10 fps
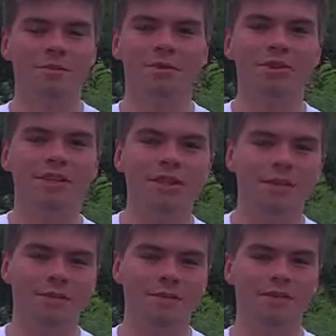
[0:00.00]
Sipu,
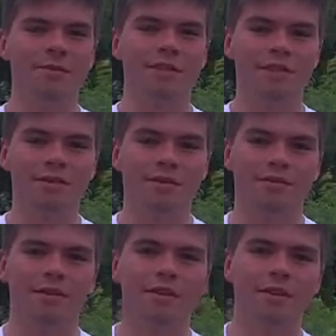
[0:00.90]
which means Little
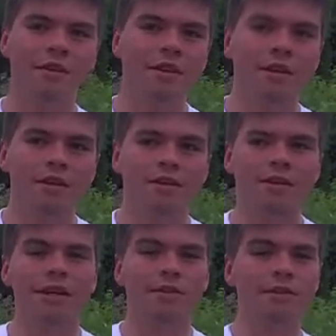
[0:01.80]
River. So
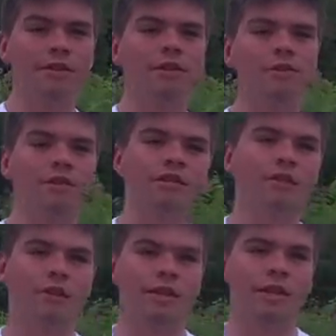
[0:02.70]
yeah, those are your 3
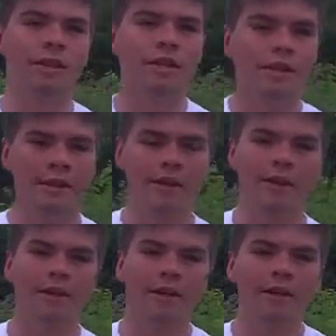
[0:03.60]
for today.
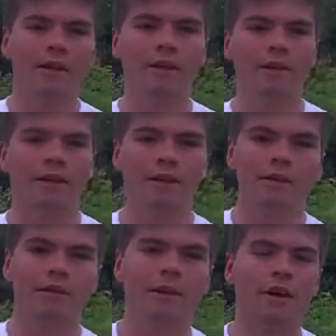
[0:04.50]
And
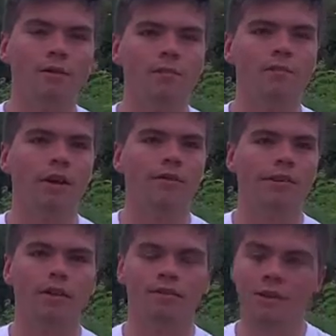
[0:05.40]
I'll have
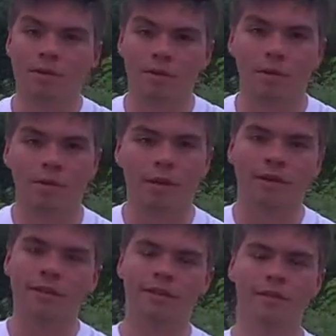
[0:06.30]
another video tomorrow, I
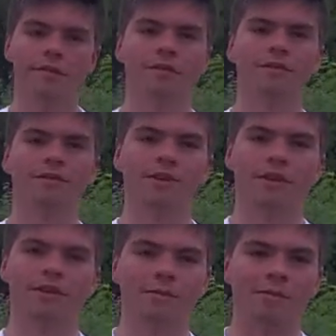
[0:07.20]
guess,
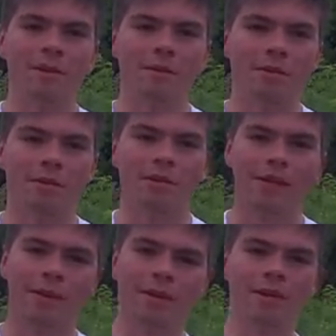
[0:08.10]
for Mi'kmaq word
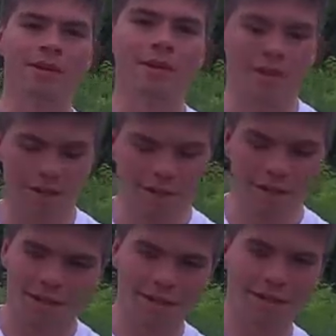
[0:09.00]
of the day tomorrow.
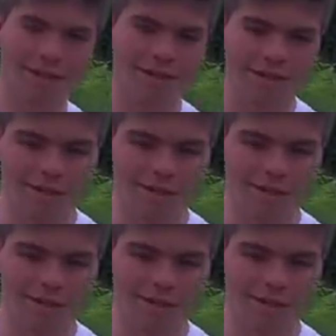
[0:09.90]
Thanks a lot.